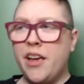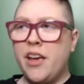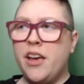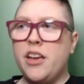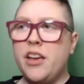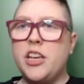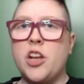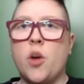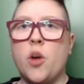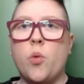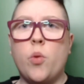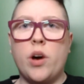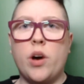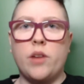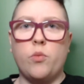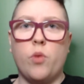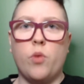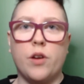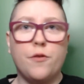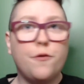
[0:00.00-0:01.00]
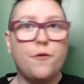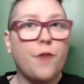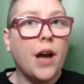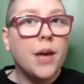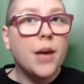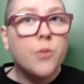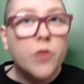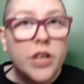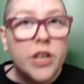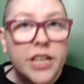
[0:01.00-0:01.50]
what
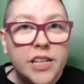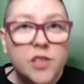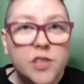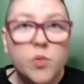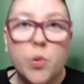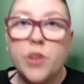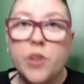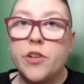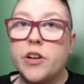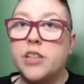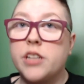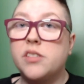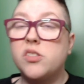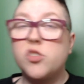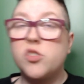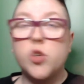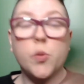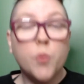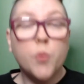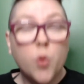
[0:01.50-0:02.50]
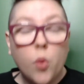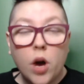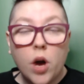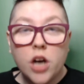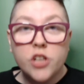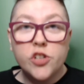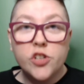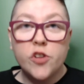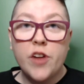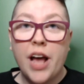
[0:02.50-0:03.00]
fiber it is, whether it's
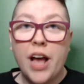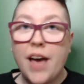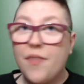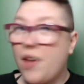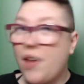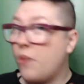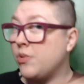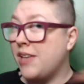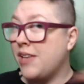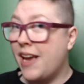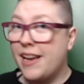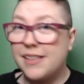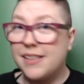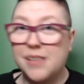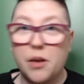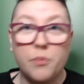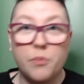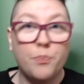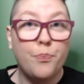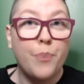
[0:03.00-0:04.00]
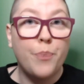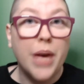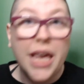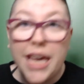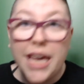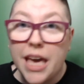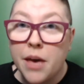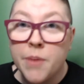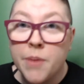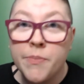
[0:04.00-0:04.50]
superwash or not. That one has a
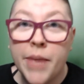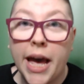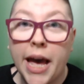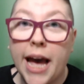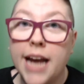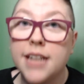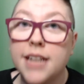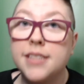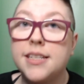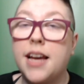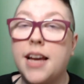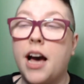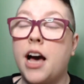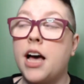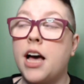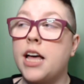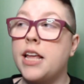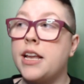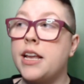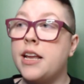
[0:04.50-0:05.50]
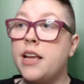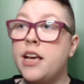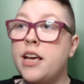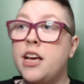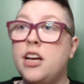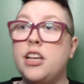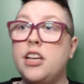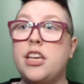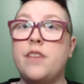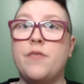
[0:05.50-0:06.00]
big impact on
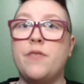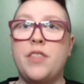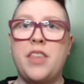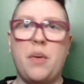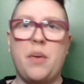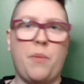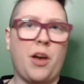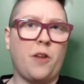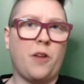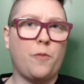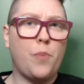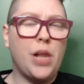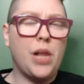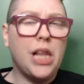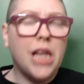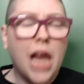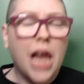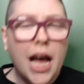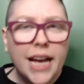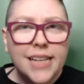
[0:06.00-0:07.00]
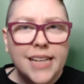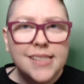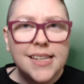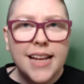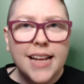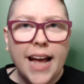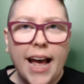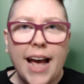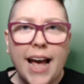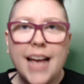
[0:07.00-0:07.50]
even the amount of plies
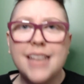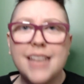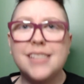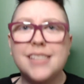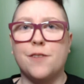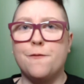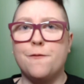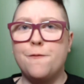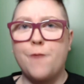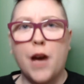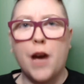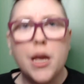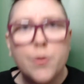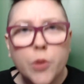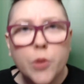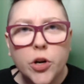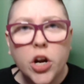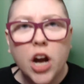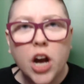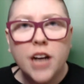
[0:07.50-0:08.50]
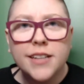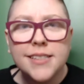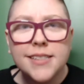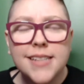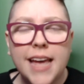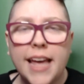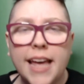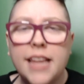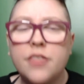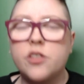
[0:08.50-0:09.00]
it has, the fiber
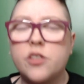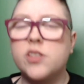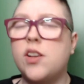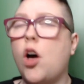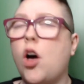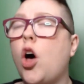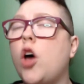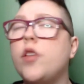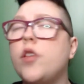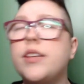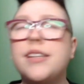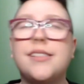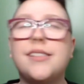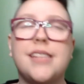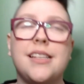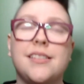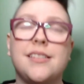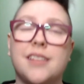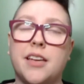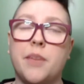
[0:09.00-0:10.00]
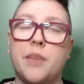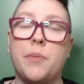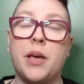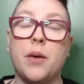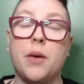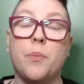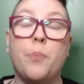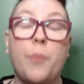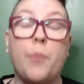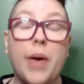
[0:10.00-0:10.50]
content. There's all these things that can make
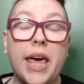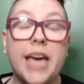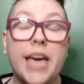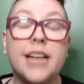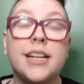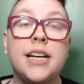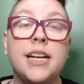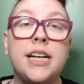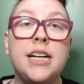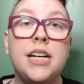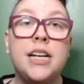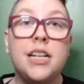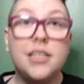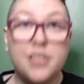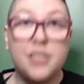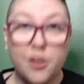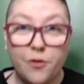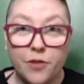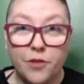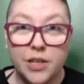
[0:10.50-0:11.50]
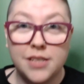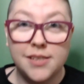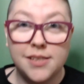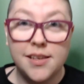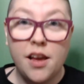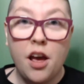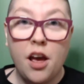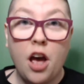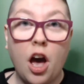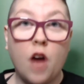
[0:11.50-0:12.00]
a big difference
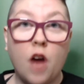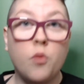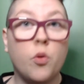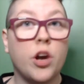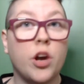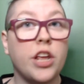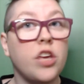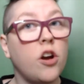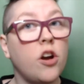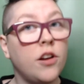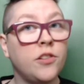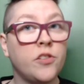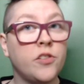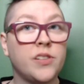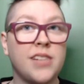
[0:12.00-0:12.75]
on what a yarn looks